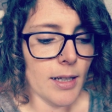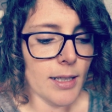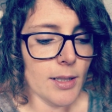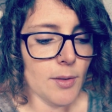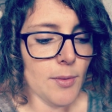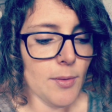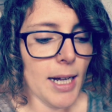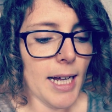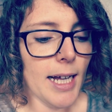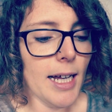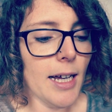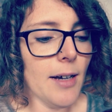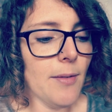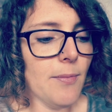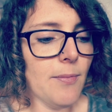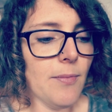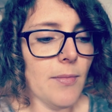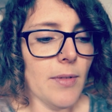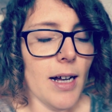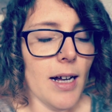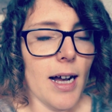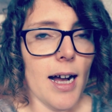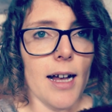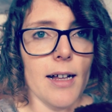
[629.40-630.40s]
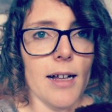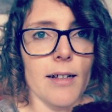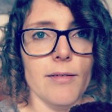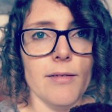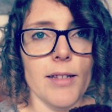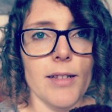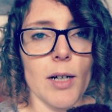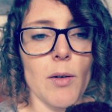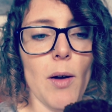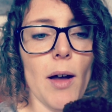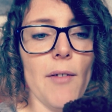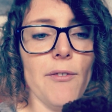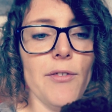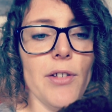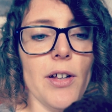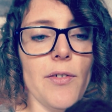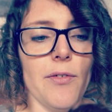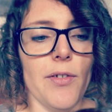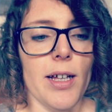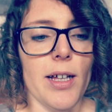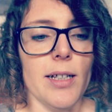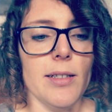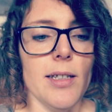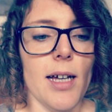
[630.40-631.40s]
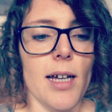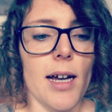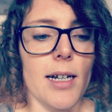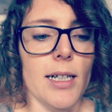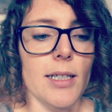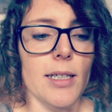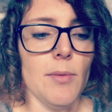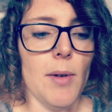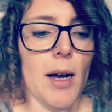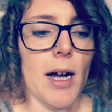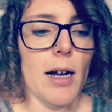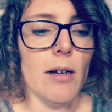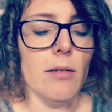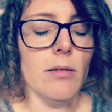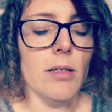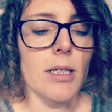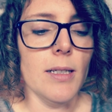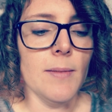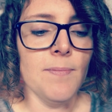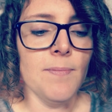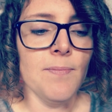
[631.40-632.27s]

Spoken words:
sweet and they're quite fluffy inside as well,